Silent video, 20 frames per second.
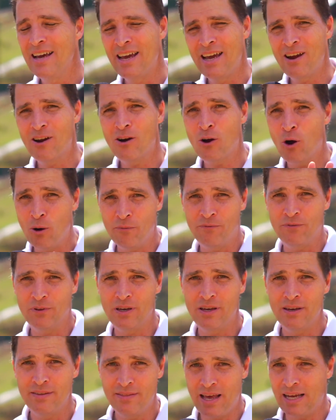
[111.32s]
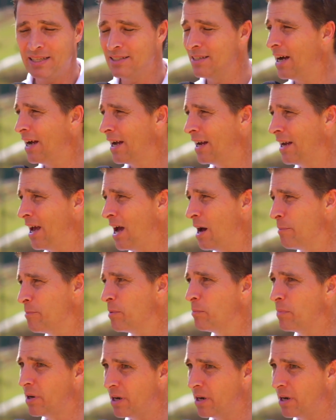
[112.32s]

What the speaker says: Here, hopefully, that's not going to happen,